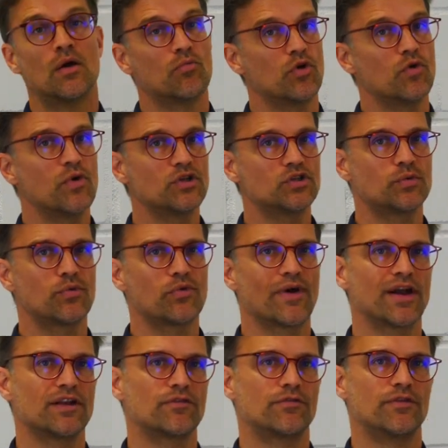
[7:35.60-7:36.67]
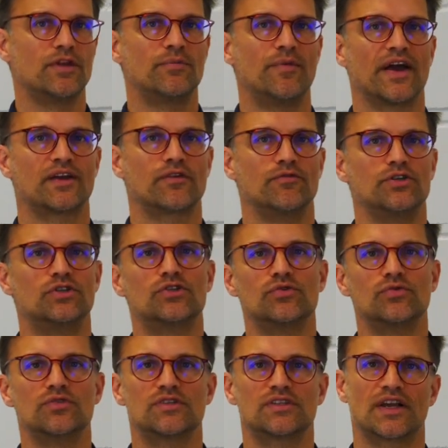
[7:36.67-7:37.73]
We want to provide feedback which
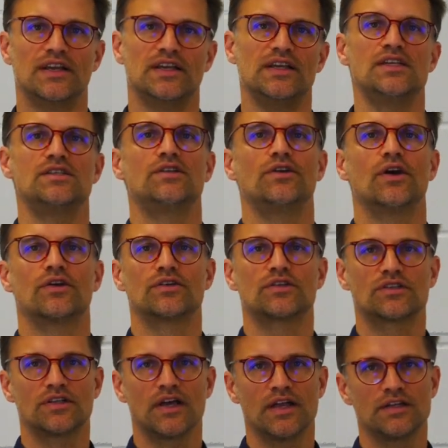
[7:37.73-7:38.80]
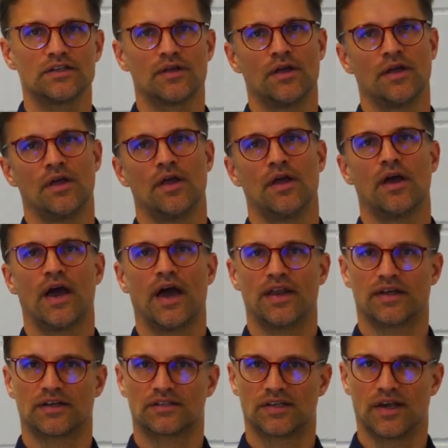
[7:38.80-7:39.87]
students can easily understand
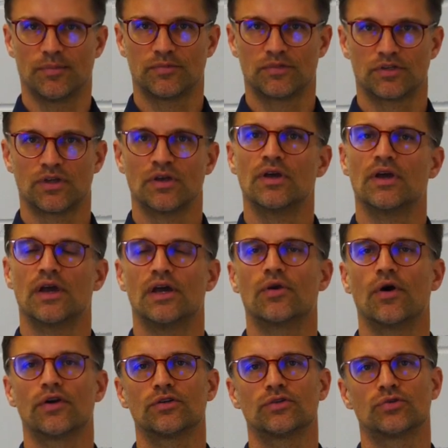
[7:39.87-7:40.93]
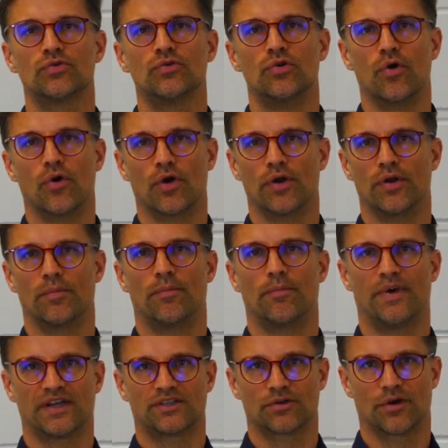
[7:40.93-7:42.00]
and accept in order to learn
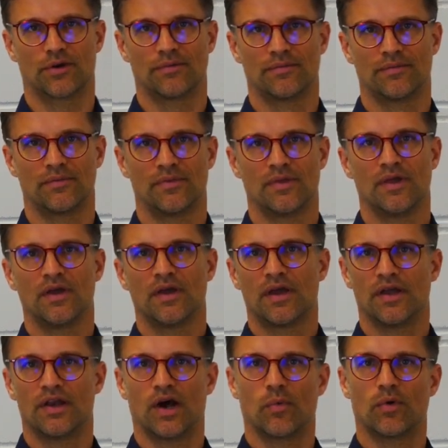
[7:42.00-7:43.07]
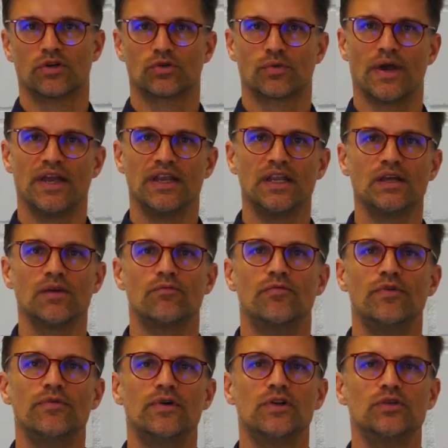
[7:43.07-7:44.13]
better. In our training,
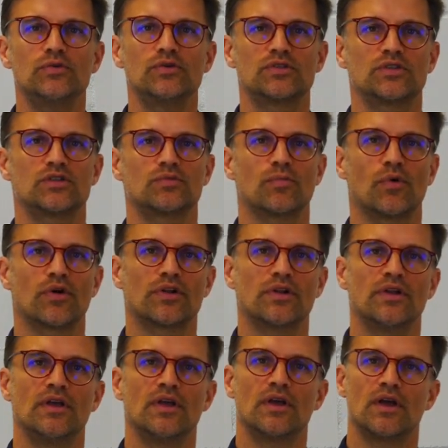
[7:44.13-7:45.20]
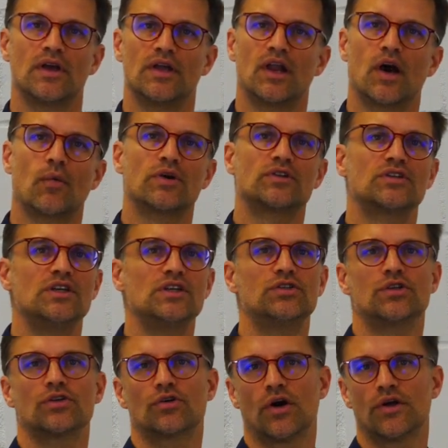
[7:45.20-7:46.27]
we will use this model in our
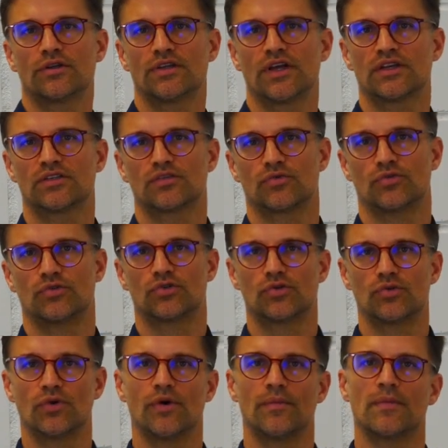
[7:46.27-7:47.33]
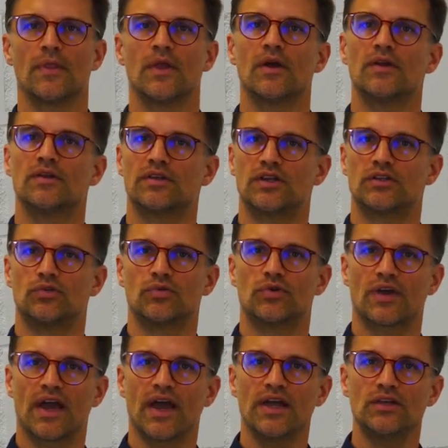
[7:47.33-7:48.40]
teaching context to ensure that you
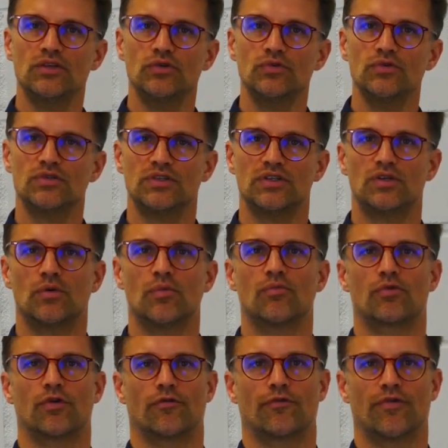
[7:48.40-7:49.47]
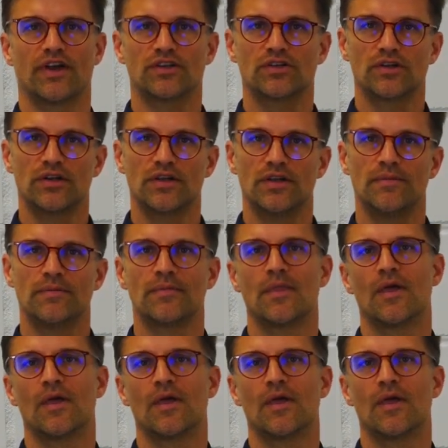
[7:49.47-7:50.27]
can use it professionally.